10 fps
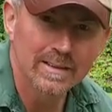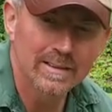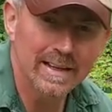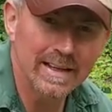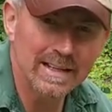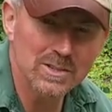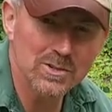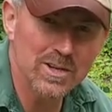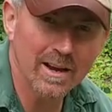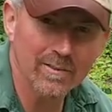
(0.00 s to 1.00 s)
These I
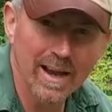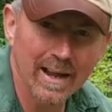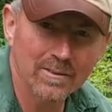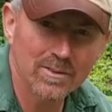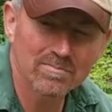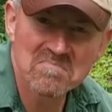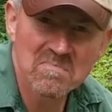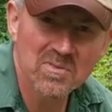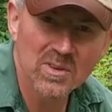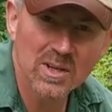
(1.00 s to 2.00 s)
checked around
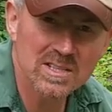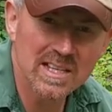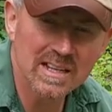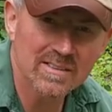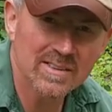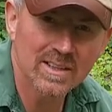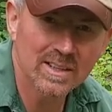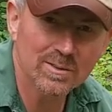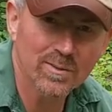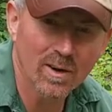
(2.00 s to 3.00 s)

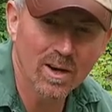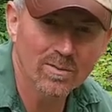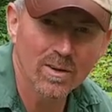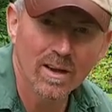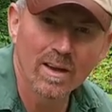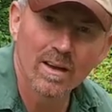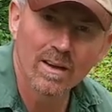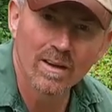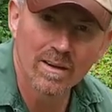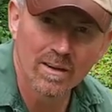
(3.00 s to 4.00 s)
£30-35
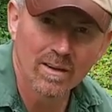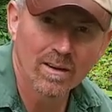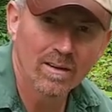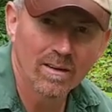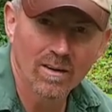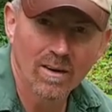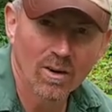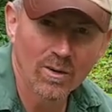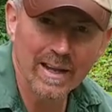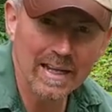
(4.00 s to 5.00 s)

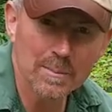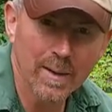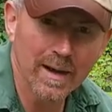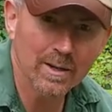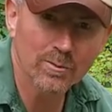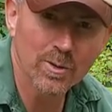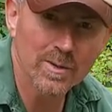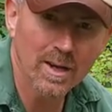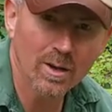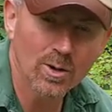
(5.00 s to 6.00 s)
on eBay and from
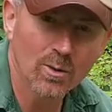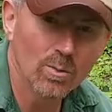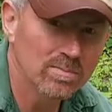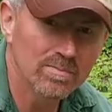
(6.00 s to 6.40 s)
your local